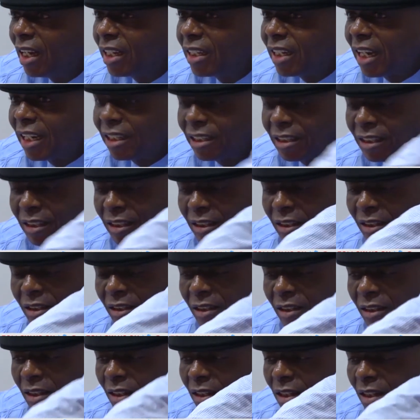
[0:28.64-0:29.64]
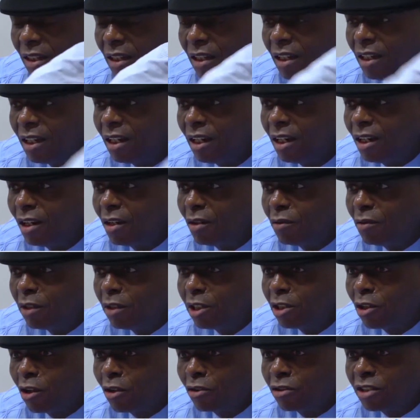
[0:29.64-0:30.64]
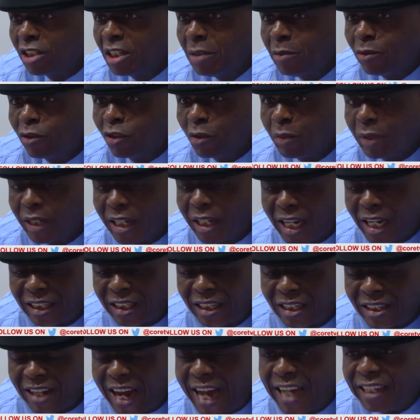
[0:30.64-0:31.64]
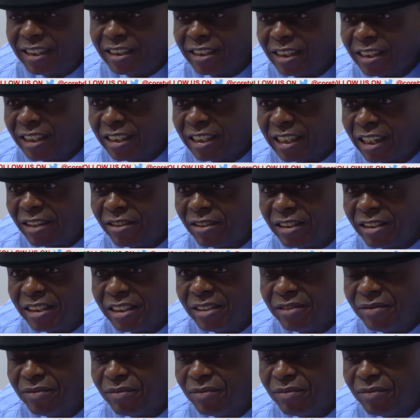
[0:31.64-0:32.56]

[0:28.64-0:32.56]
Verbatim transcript: that we don't seem to be getting right in this country